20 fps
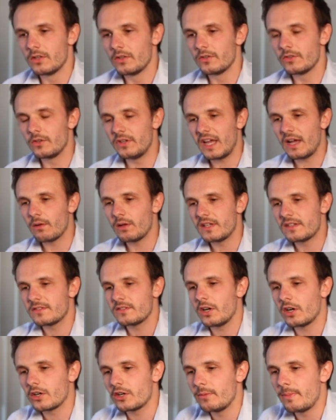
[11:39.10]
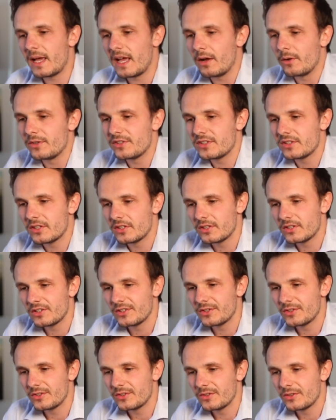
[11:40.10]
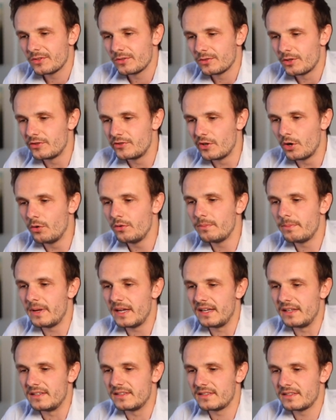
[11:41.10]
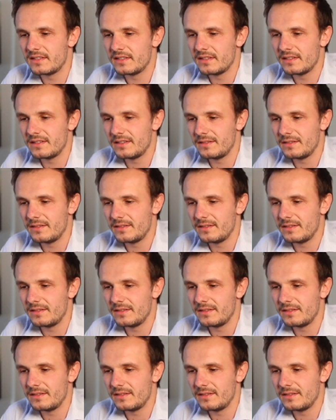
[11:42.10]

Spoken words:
So now let's talk about the zone-based